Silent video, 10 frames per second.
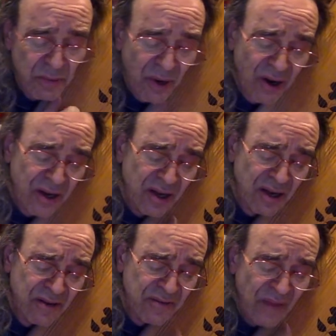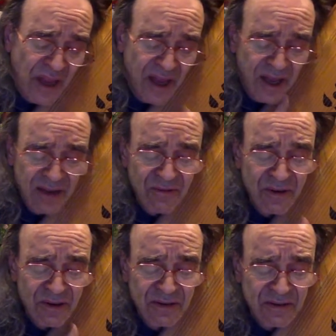a part of a
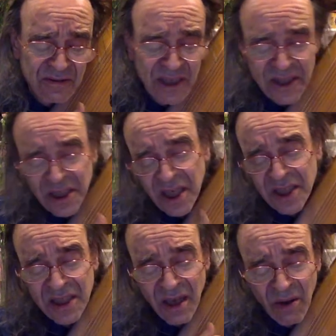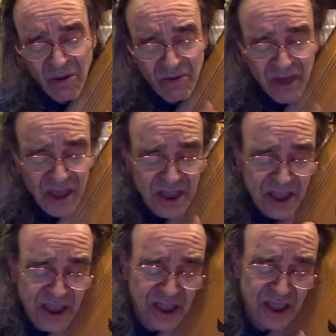world that just don't
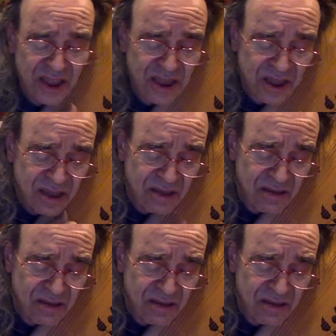exist.